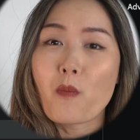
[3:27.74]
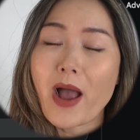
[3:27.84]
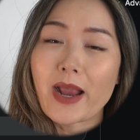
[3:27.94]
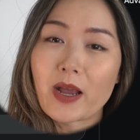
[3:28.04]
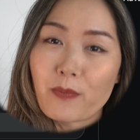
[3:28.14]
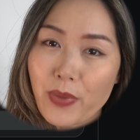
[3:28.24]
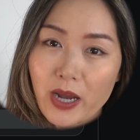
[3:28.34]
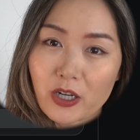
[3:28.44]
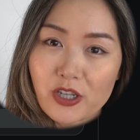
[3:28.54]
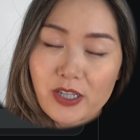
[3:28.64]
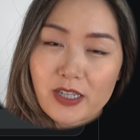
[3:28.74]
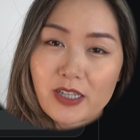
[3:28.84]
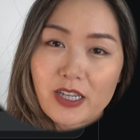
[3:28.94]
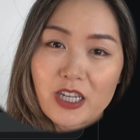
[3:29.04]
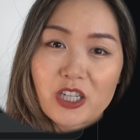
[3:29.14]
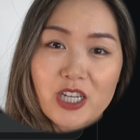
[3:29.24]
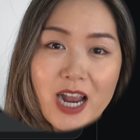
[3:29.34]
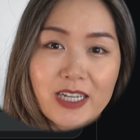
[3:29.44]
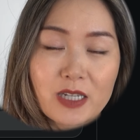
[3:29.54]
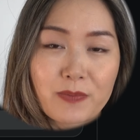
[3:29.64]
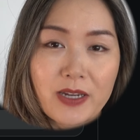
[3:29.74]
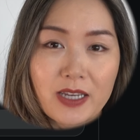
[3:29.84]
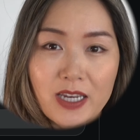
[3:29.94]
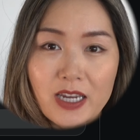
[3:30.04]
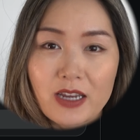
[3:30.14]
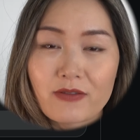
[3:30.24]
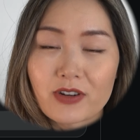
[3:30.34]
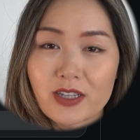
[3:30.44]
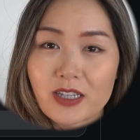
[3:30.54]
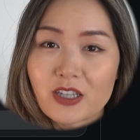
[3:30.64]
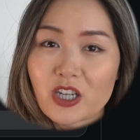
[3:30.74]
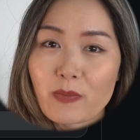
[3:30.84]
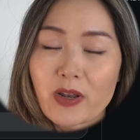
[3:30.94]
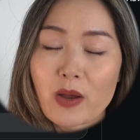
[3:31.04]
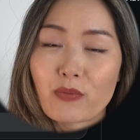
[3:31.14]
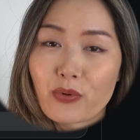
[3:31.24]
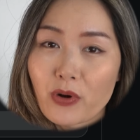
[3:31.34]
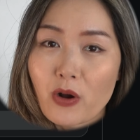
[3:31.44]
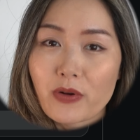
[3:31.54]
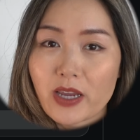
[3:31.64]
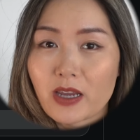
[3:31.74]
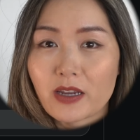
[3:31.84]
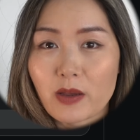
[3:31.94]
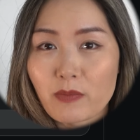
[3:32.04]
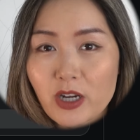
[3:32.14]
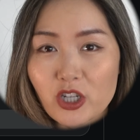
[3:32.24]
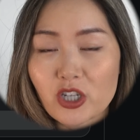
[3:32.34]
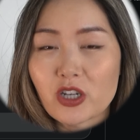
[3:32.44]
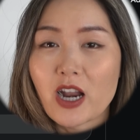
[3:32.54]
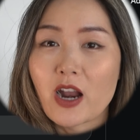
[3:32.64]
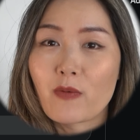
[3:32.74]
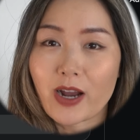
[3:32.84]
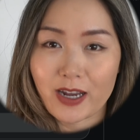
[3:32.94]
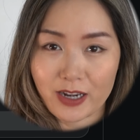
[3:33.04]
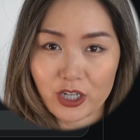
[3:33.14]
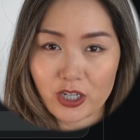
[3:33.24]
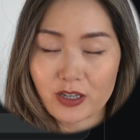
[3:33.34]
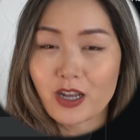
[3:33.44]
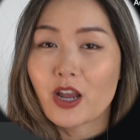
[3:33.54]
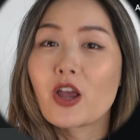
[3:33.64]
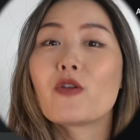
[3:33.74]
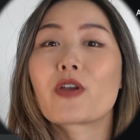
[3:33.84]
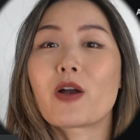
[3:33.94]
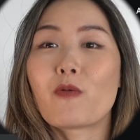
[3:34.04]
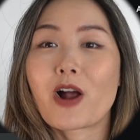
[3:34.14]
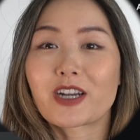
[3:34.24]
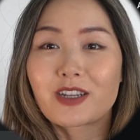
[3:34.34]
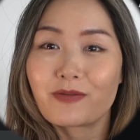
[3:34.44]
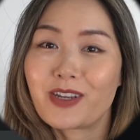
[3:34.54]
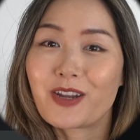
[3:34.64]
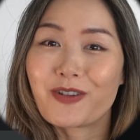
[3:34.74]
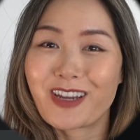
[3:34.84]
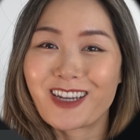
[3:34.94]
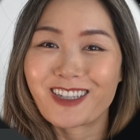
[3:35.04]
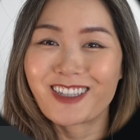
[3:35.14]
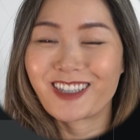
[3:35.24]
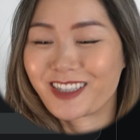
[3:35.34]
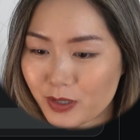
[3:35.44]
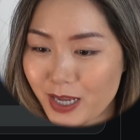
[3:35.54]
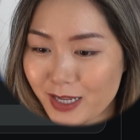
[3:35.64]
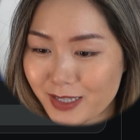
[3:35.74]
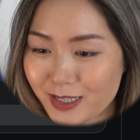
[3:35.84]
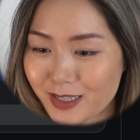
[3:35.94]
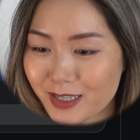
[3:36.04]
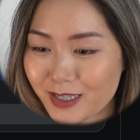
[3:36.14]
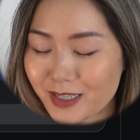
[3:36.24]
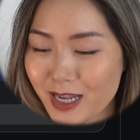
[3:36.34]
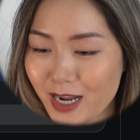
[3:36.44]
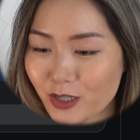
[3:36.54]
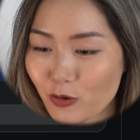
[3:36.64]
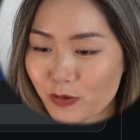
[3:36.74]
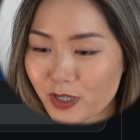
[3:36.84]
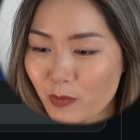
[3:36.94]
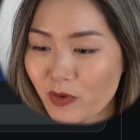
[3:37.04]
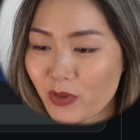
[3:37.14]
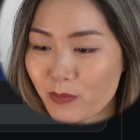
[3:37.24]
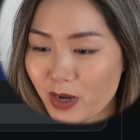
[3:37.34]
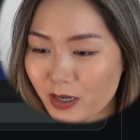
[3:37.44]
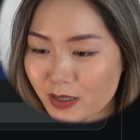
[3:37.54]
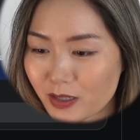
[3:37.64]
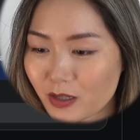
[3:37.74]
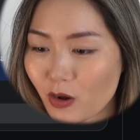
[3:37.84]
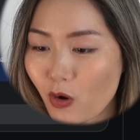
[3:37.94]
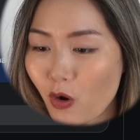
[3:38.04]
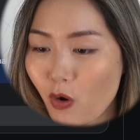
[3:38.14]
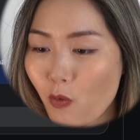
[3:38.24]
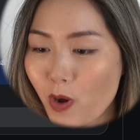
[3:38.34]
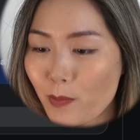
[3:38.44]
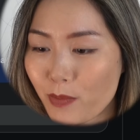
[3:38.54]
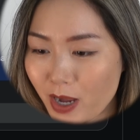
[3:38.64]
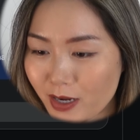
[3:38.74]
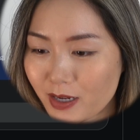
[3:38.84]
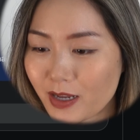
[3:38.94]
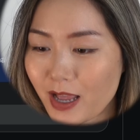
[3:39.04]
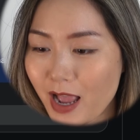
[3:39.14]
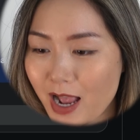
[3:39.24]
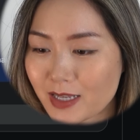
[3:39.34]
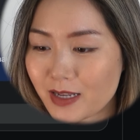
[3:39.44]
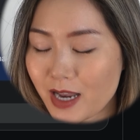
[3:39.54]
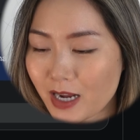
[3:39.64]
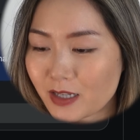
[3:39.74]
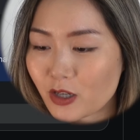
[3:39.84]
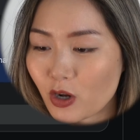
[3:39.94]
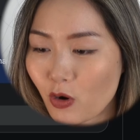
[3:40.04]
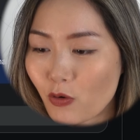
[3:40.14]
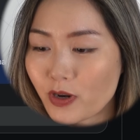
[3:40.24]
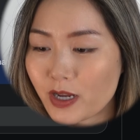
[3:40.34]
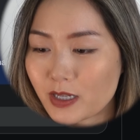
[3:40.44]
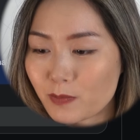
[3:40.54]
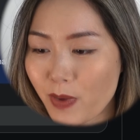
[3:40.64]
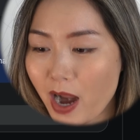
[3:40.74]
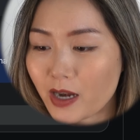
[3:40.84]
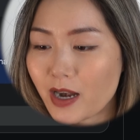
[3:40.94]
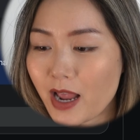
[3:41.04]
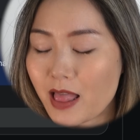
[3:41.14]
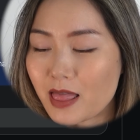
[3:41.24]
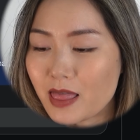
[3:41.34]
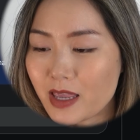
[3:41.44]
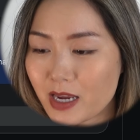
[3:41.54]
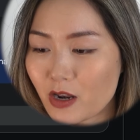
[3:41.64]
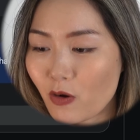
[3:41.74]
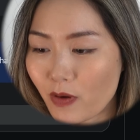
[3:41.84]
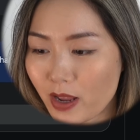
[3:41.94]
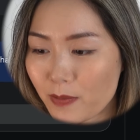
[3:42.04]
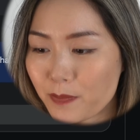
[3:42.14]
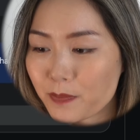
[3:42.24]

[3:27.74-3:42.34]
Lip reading: my comparison in ChatGPT versus Gemini Pro in image recognition, you can watch the video here. Yes, there's text on some of the mugs. On one mug has a text code inspire and lead on it.